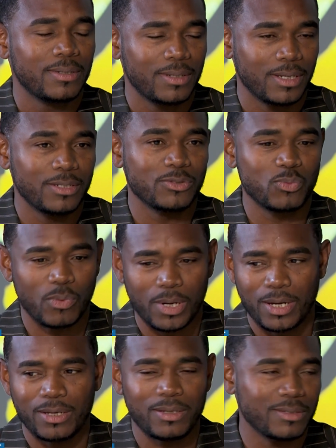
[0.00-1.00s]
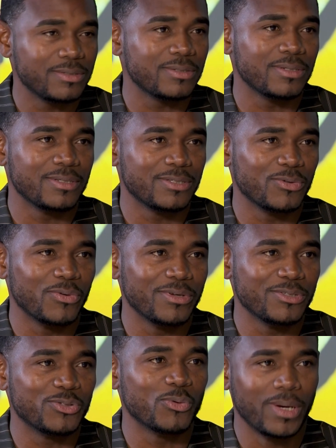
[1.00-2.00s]
That is why it's
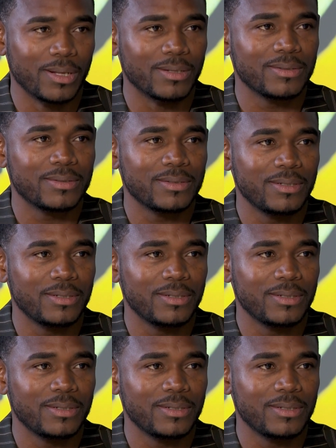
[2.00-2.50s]
going so well.